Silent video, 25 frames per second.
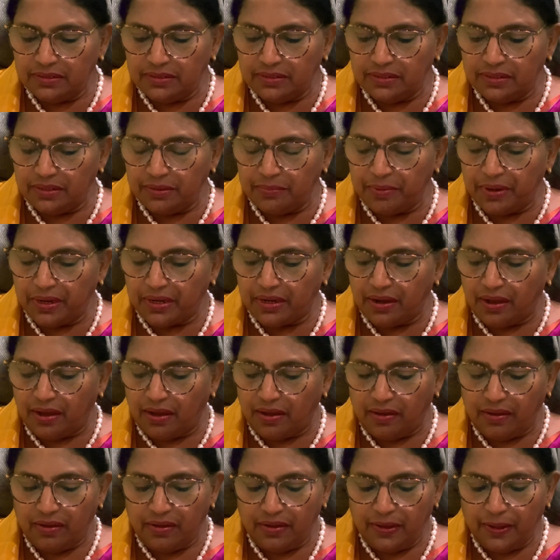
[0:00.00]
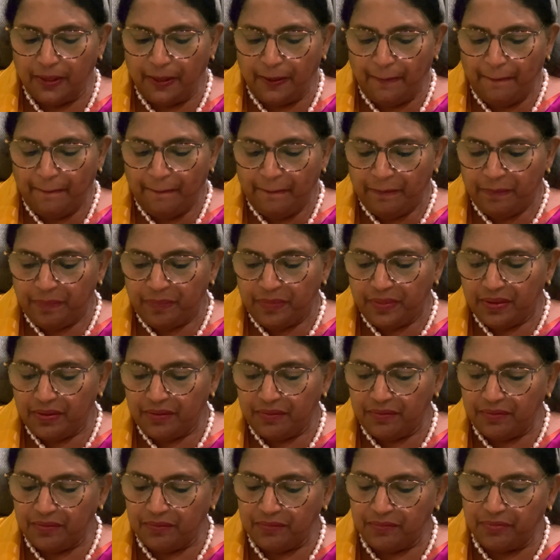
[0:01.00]
Rebecca
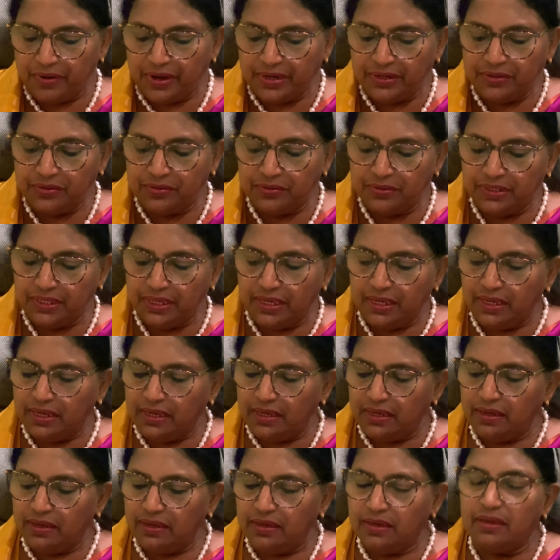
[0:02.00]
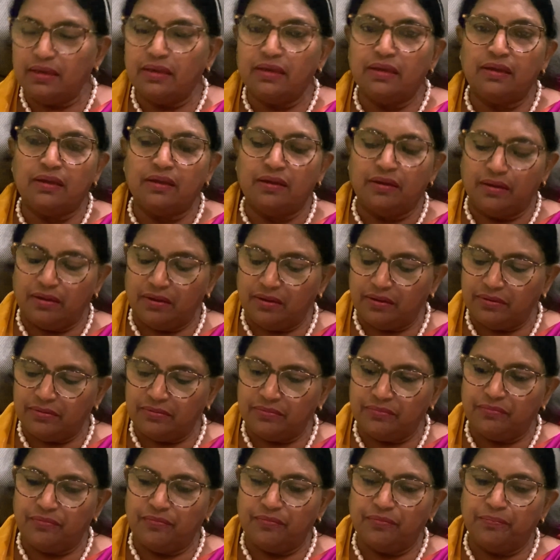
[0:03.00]
went to the
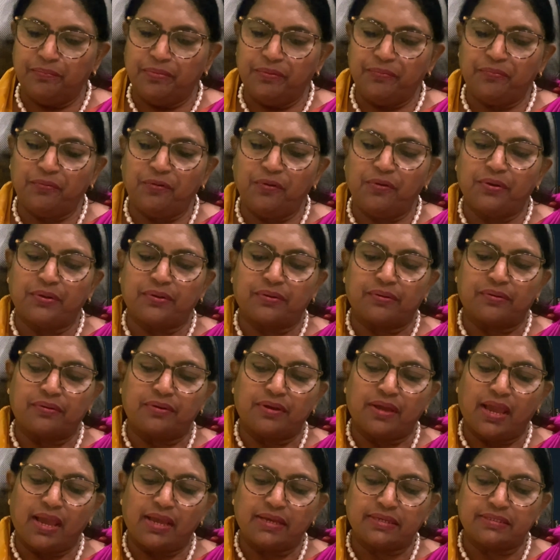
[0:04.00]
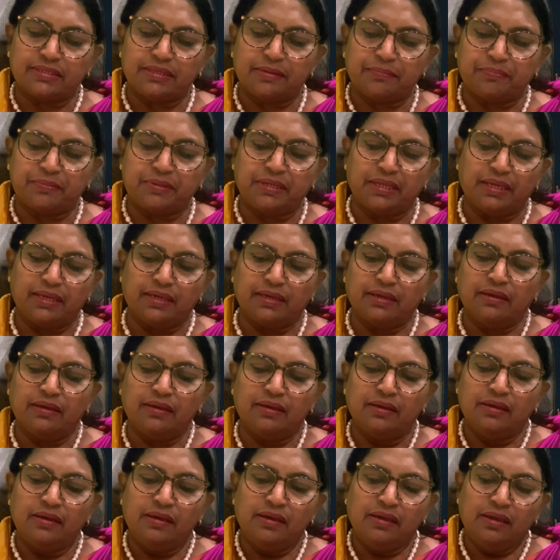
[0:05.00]
before accepting
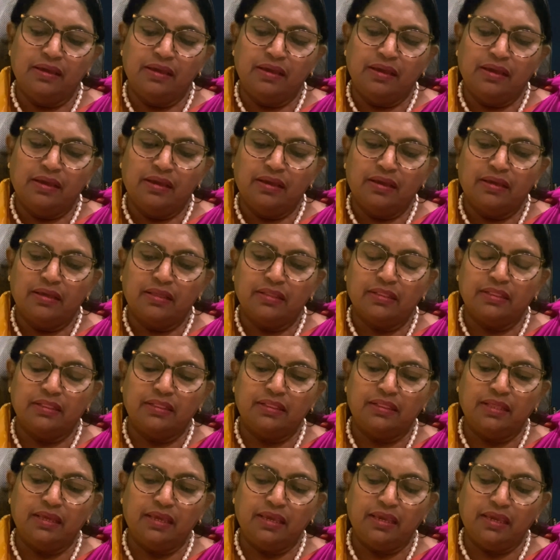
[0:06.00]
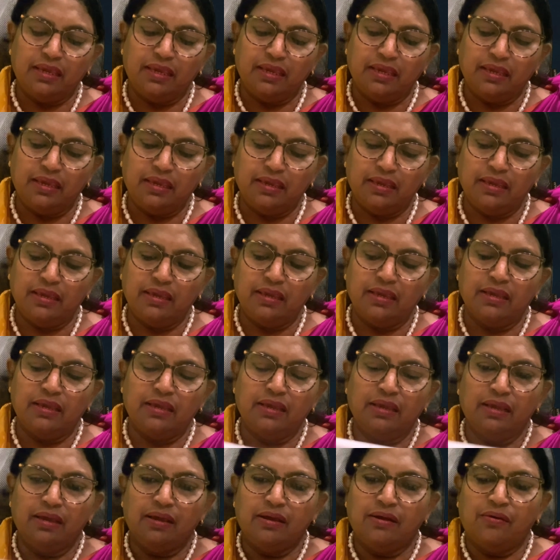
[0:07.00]
the
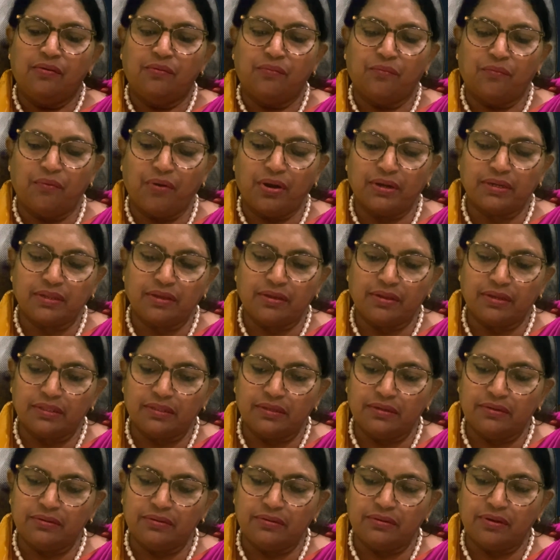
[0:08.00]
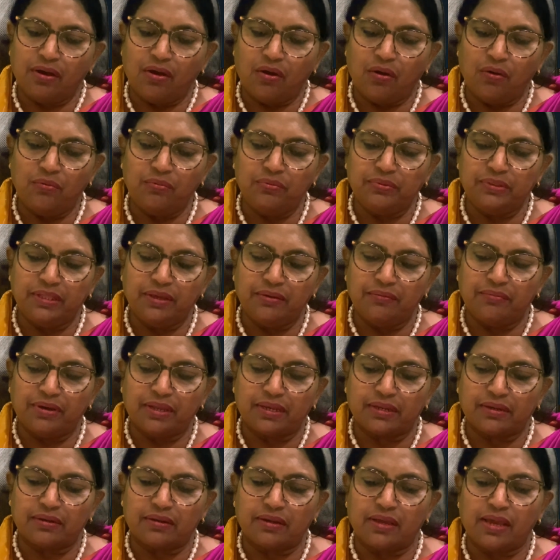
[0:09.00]
what are the how they
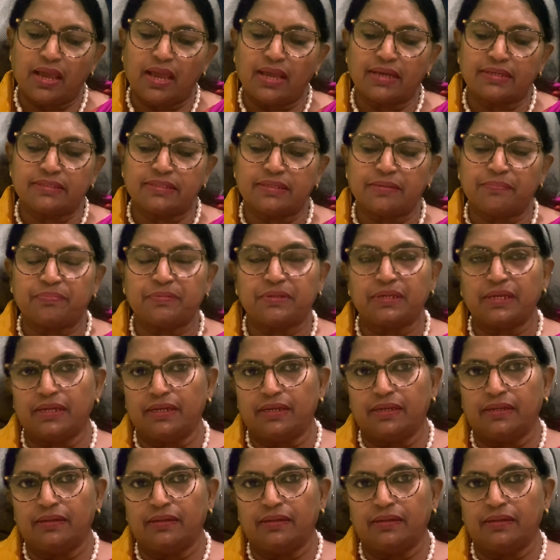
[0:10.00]
were accepted